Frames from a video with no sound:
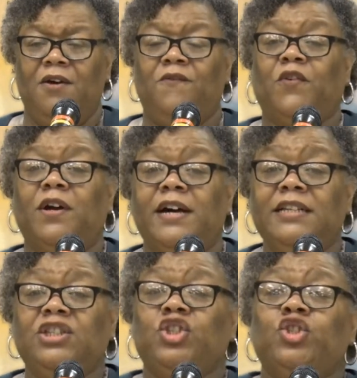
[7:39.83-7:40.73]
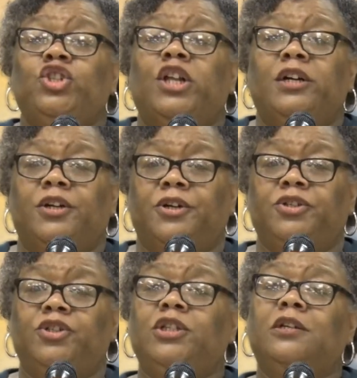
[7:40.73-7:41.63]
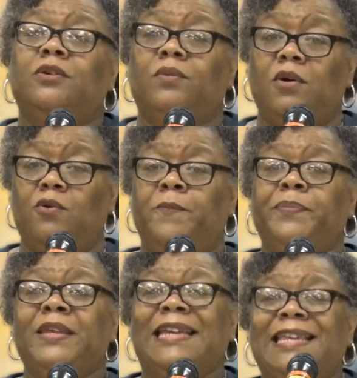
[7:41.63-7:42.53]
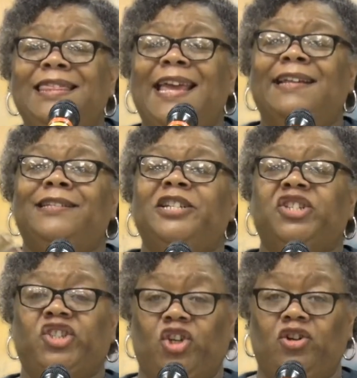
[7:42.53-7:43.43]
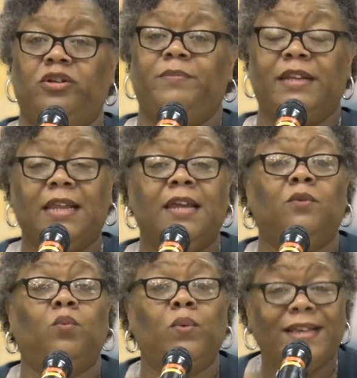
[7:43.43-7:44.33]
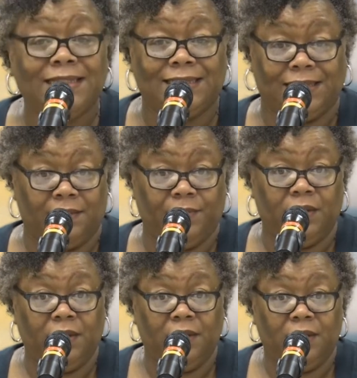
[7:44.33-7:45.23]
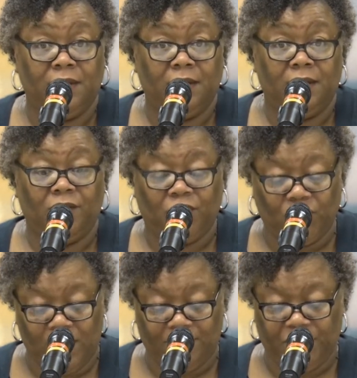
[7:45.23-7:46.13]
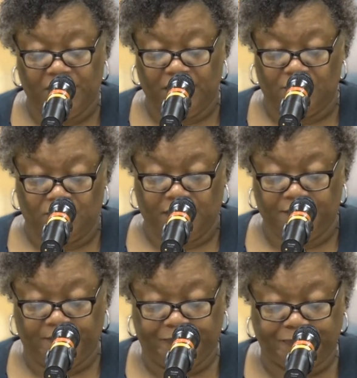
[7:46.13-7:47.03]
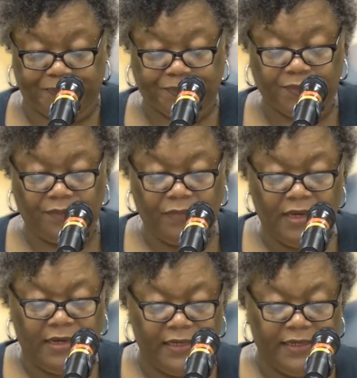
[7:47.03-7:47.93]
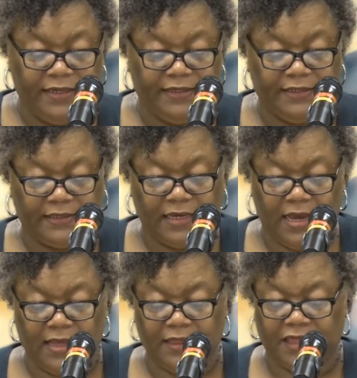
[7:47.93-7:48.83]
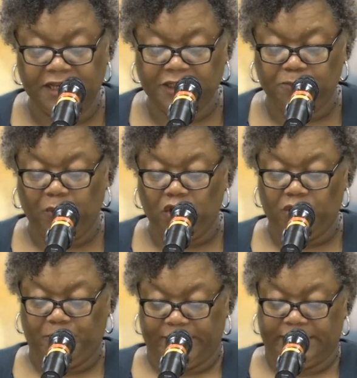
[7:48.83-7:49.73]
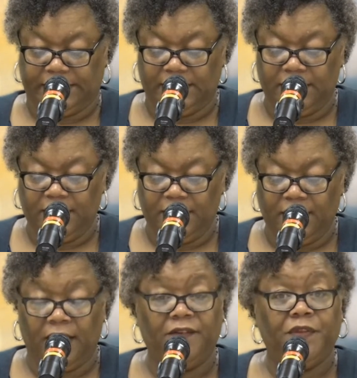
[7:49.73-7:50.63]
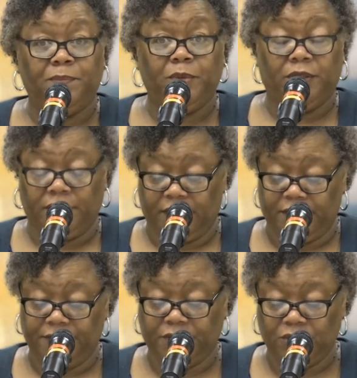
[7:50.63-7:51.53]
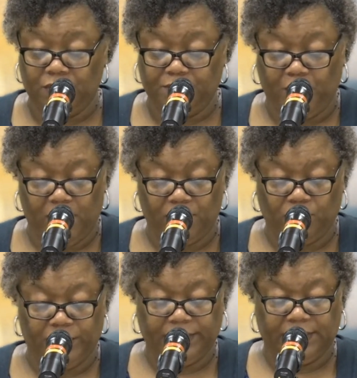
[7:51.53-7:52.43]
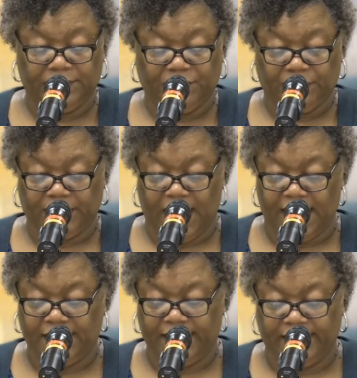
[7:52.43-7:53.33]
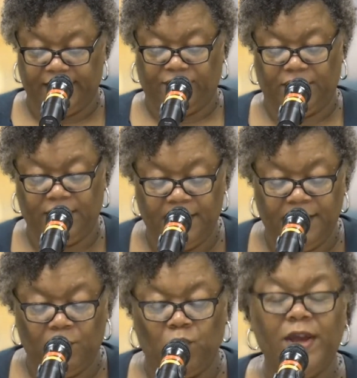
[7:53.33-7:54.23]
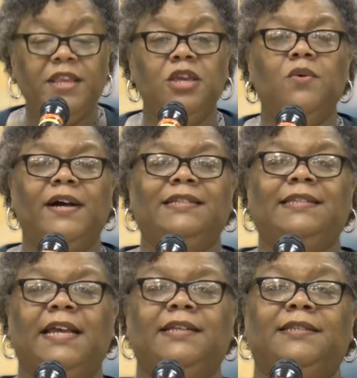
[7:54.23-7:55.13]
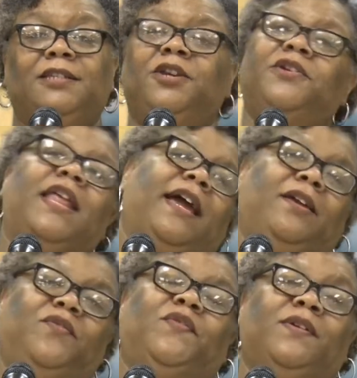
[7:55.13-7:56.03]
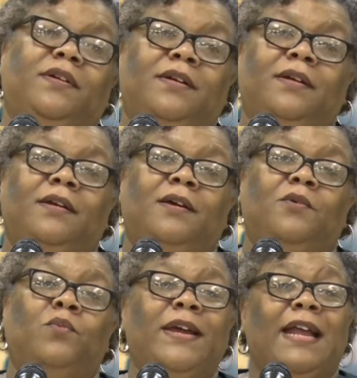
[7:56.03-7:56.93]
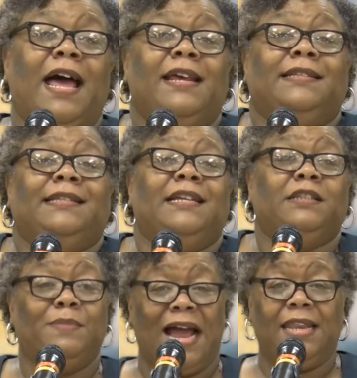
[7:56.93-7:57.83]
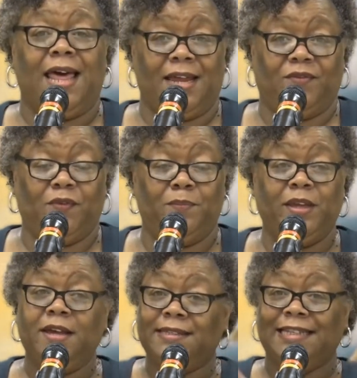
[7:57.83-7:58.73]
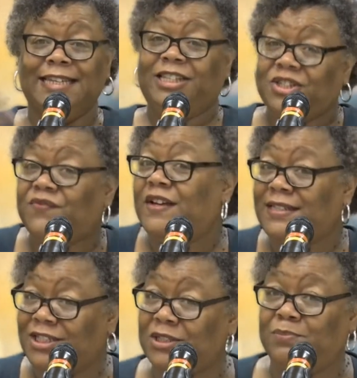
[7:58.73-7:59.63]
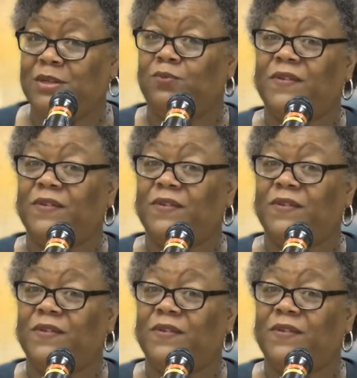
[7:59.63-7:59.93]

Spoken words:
for us to learn to grow in that discernment and wisdom from the Lord. It is this purpose of the book to impart wisdom for godly living. When you assess your life, when I assess my life, because each of us should be